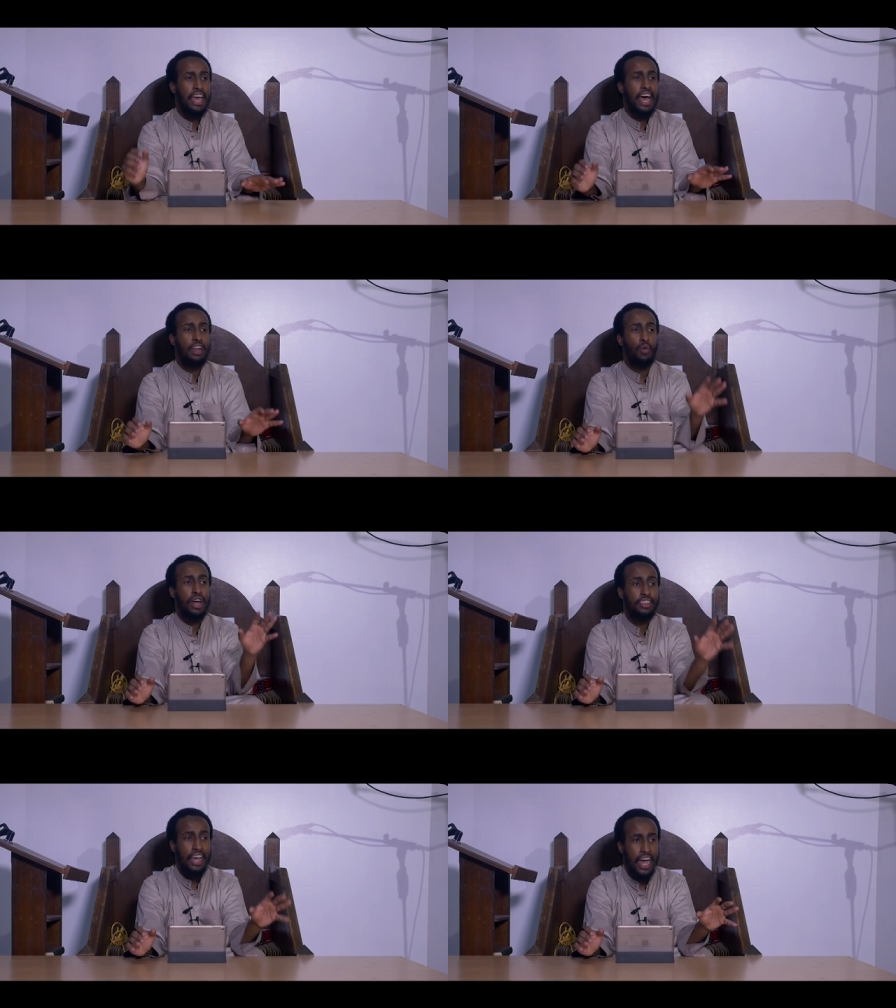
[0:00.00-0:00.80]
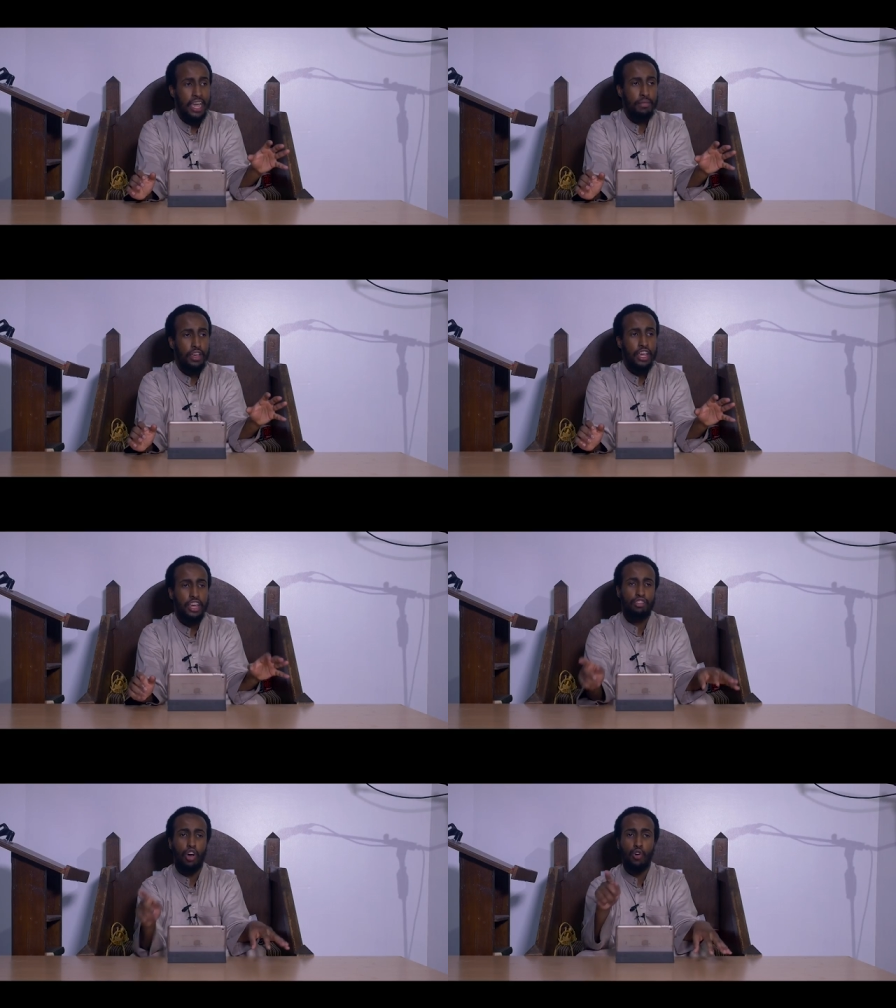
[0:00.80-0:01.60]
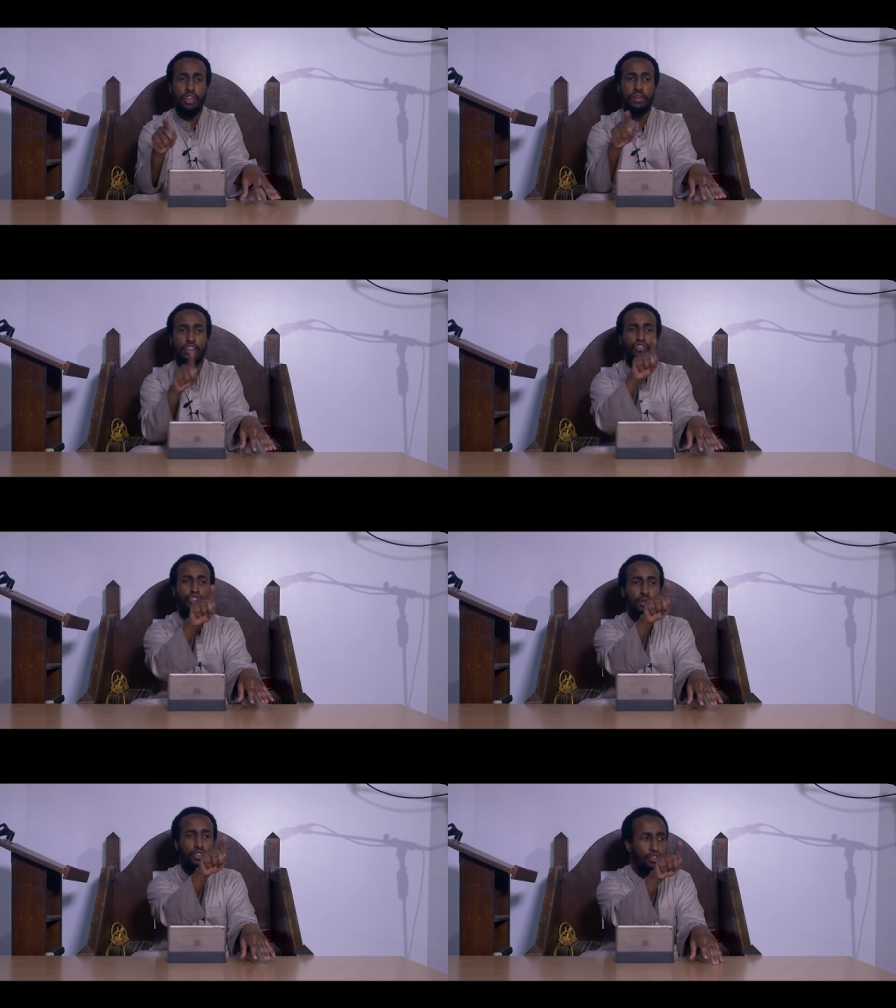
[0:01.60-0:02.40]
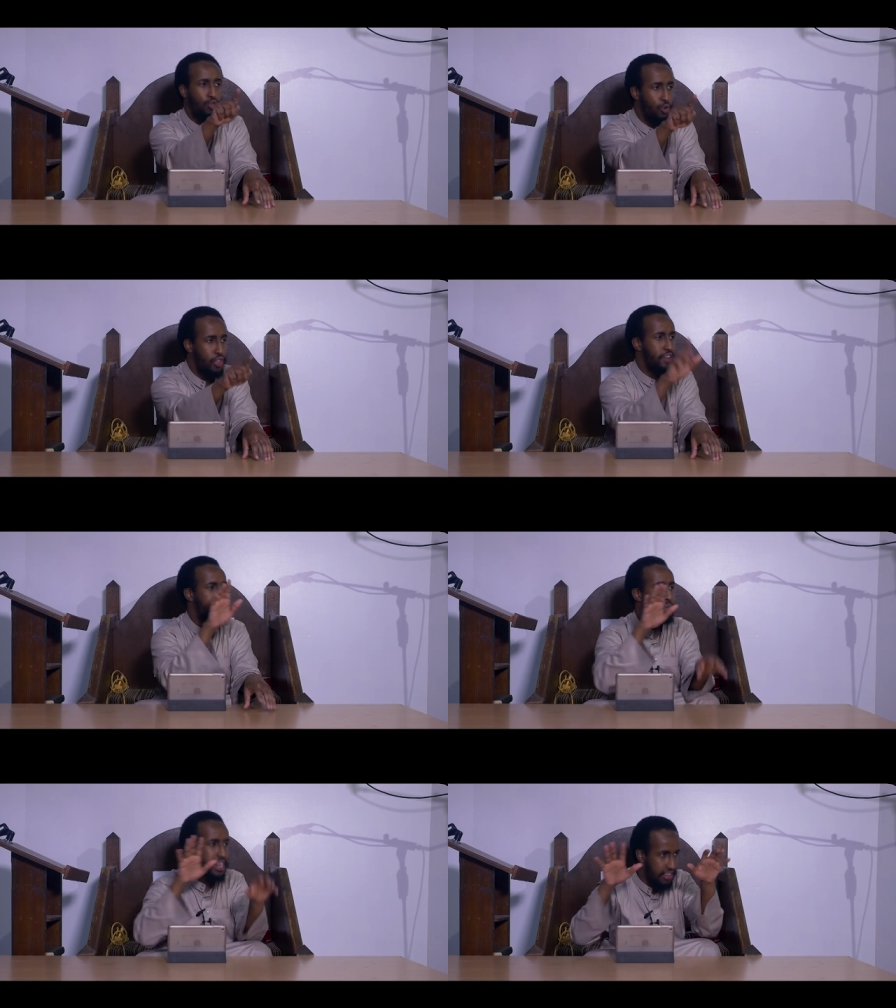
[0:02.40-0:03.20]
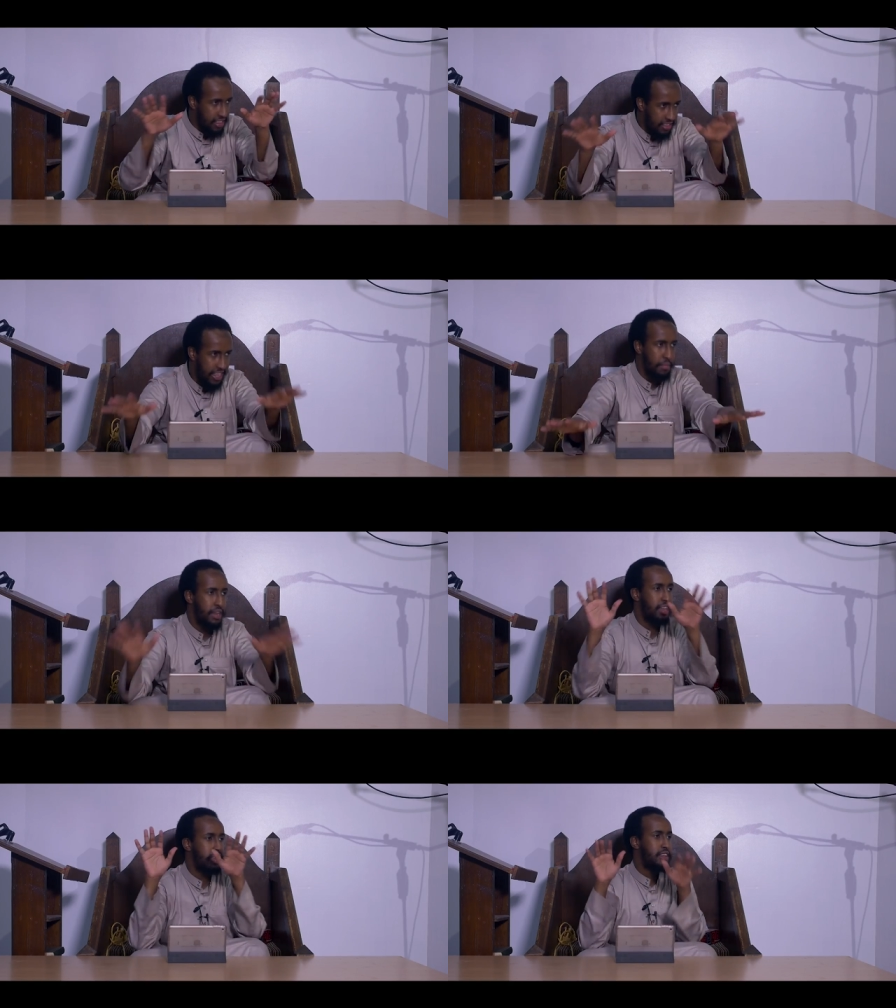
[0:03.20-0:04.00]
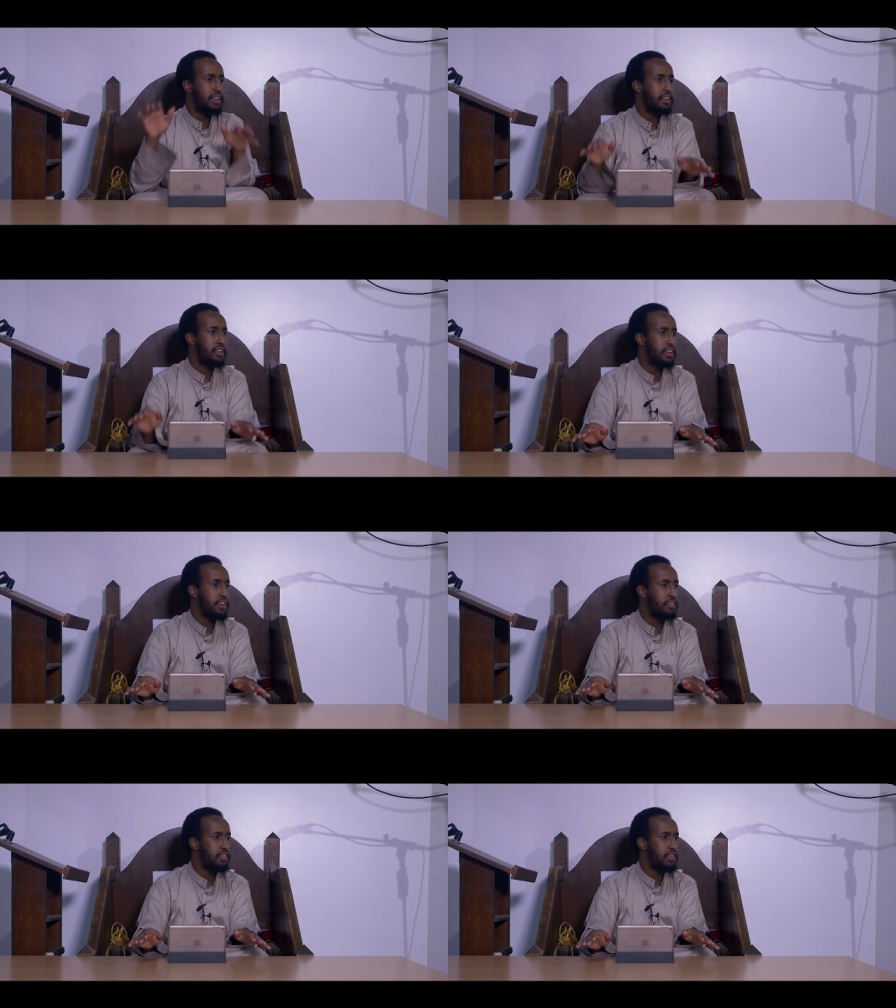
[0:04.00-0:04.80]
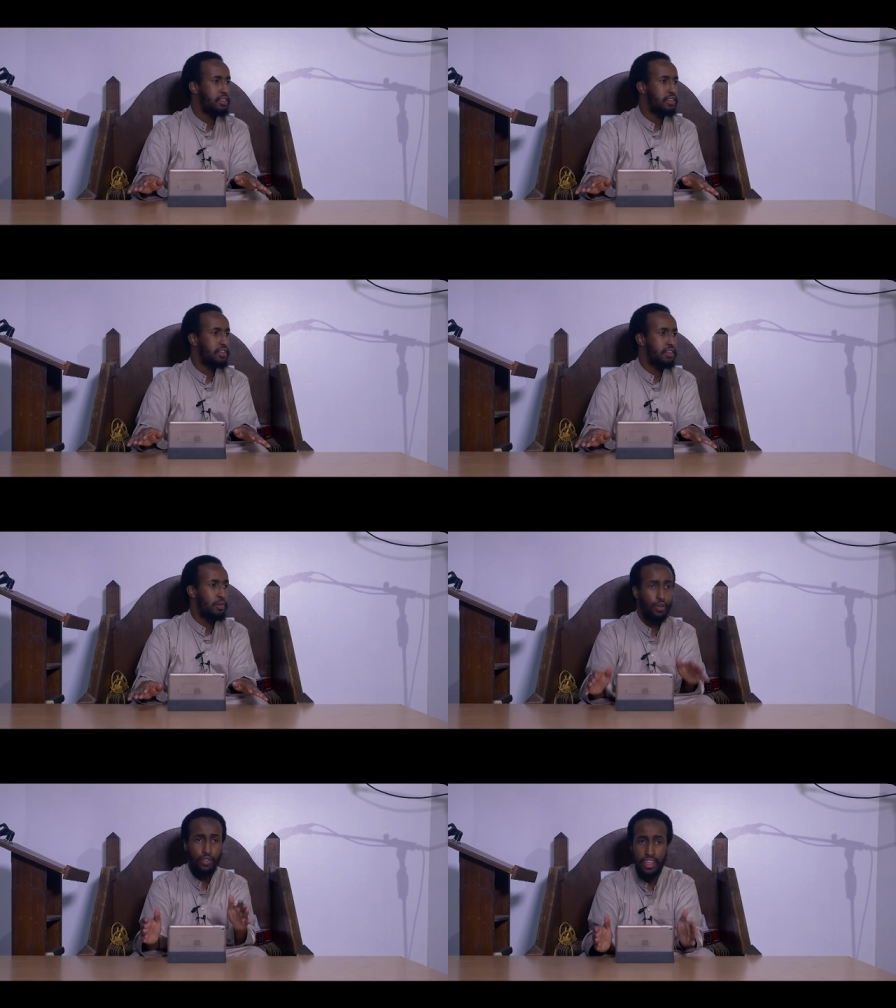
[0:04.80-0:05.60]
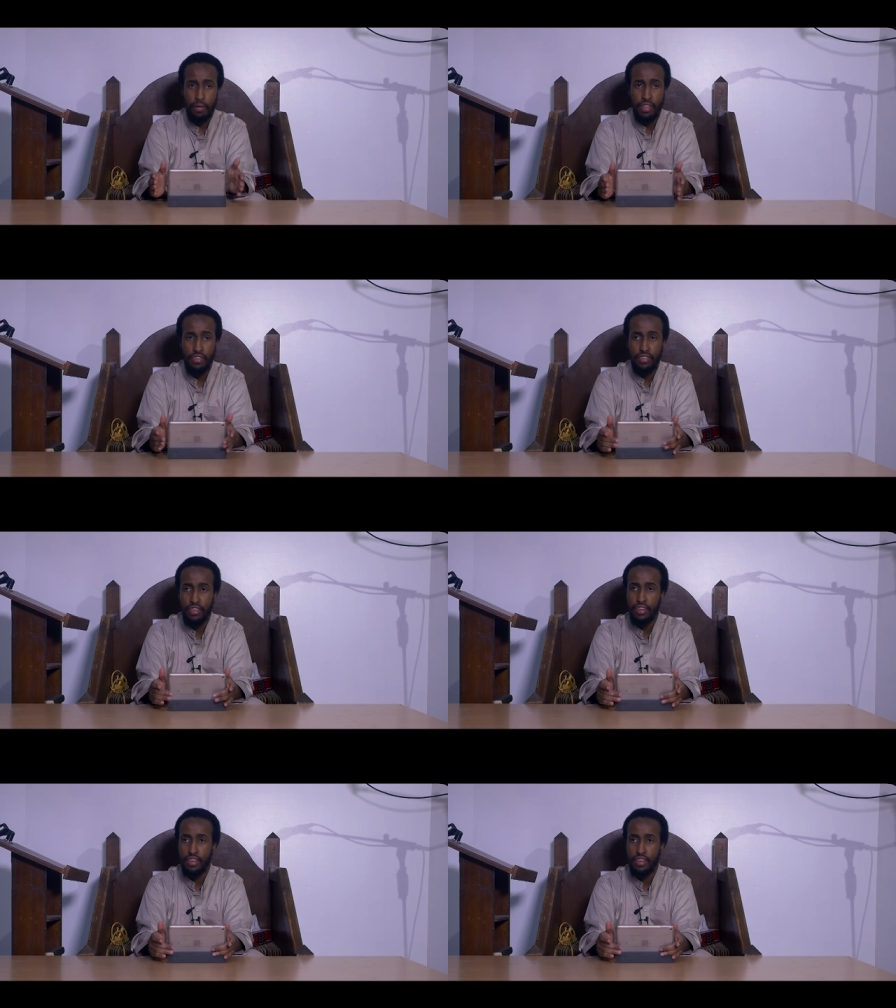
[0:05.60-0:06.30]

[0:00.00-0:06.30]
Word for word: And one time it's only been attributed to Hudayfa, meaning is his statement. Are we all together, brothers?